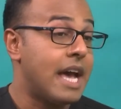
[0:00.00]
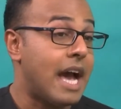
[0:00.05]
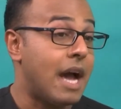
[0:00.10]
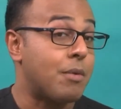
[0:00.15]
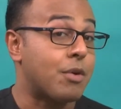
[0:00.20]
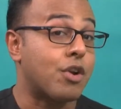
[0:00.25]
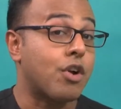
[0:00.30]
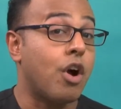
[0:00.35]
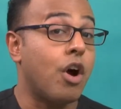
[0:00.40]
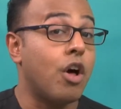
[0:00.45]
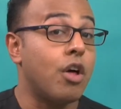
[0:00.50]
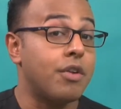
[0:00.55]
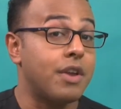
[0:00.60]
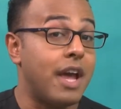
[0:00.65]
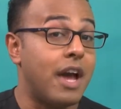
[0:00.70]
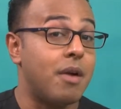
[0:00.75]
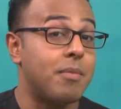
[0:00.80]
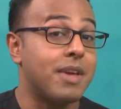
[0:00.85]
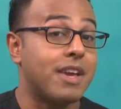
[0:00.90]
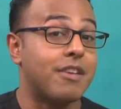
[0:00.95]
I would call
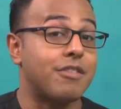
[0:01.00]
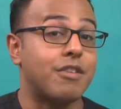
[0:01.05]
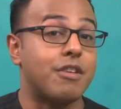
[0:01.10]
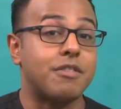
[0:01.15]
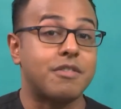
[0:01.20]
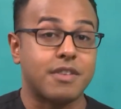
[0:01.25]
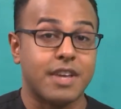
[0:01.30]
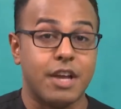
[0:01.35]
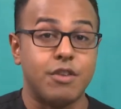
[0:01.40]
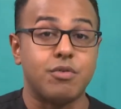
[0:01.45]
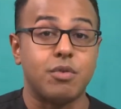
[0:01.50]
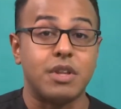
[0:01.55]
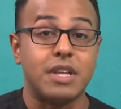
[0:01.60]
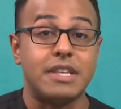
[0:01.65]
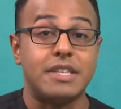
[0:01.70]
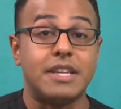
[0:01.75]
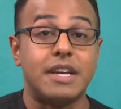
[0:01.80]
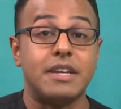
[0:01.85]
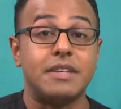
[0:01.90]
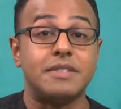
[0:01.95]
now because our schedule,
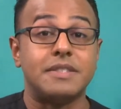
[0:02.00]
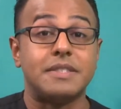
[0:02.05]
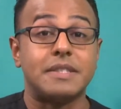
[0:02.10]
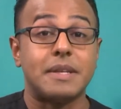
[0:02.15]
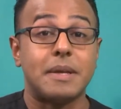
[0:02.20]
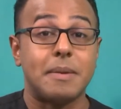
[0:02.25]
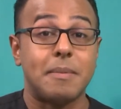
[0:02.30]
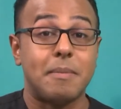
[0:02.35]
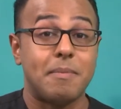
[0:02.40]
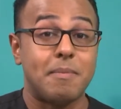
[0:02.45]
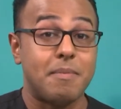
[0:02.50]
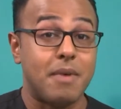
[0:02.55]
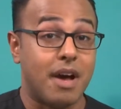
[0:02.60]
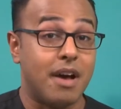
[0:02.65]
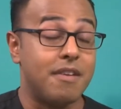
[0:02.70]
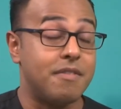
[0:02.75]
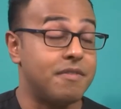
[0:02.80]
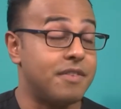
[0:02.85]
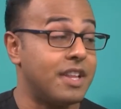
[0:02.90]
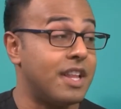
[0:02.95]
it does
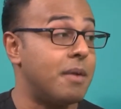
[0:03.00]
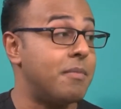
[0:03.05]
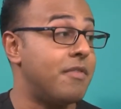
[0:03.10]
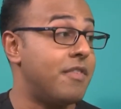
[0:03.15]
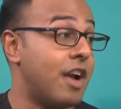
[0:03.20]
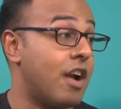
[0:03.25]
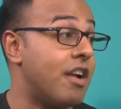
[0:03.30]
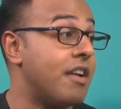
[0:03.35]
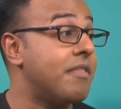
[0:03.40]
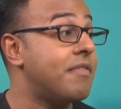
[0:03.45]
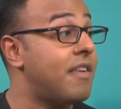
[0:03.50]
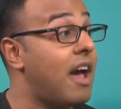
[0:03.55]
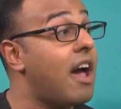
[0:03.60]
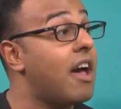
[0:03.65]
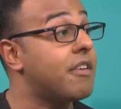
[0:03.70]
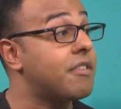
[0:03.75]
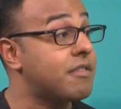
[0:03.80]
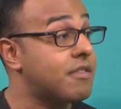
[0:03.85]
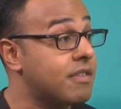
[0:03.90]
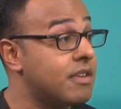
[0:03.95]
uh, fill mm -hmm. up mm-hmm. very
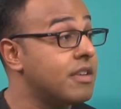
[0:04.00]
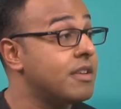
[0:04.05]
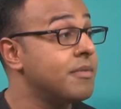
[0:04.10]
fast.